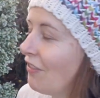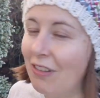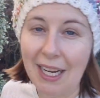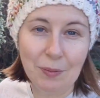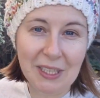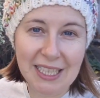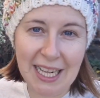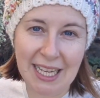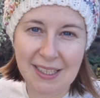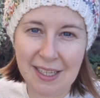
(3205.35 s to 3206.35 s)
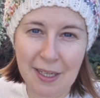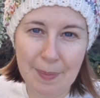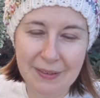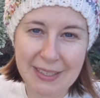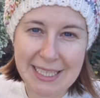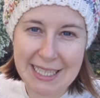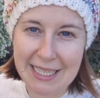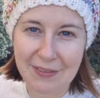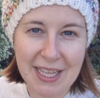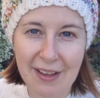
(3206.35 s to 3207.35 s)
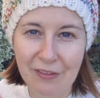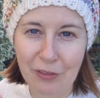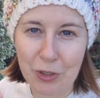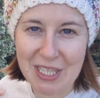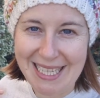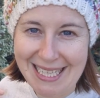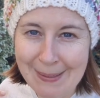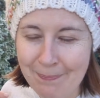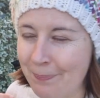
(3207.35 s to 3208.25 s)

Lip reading: Right, we're going to collect a couple of these leaves then for tea.